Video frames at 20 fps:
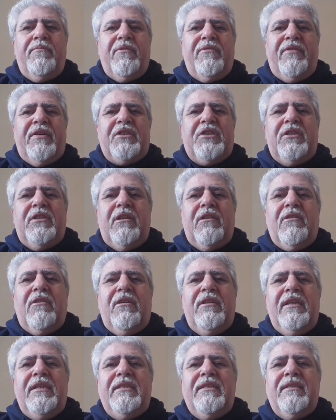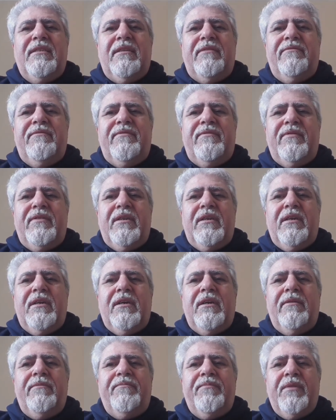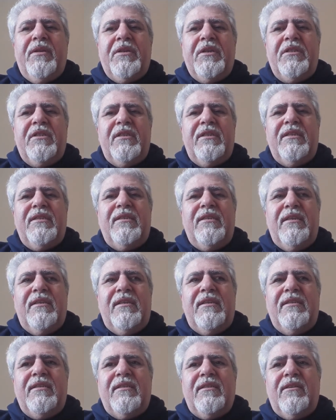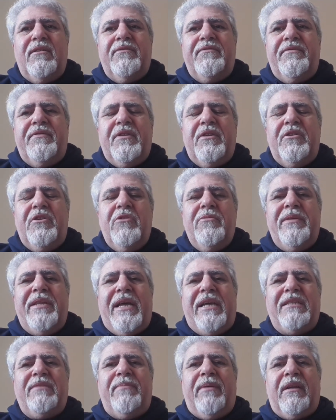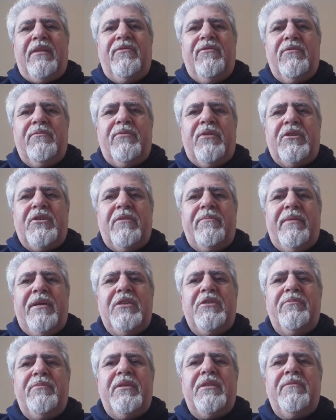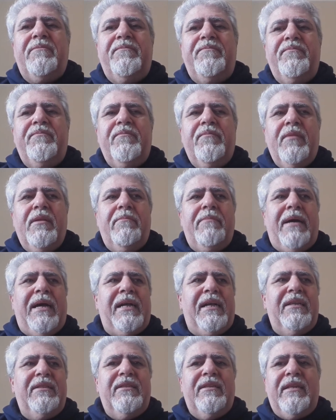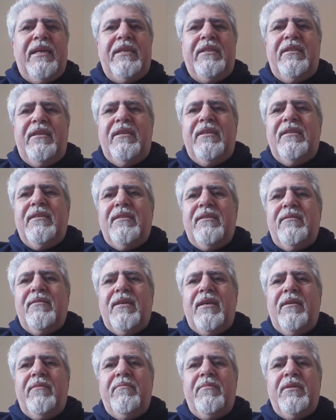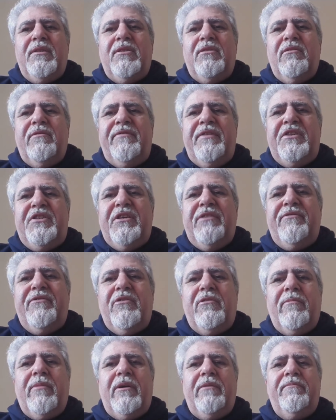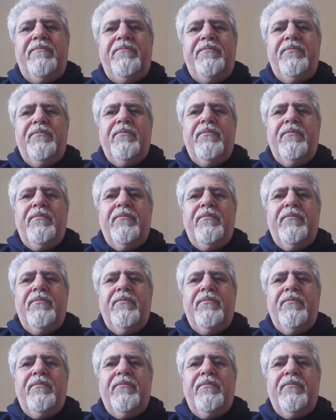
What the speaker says: professional colleagues have written a series of the human aspect for project management back in the 90s, Mr. Vijay Verma,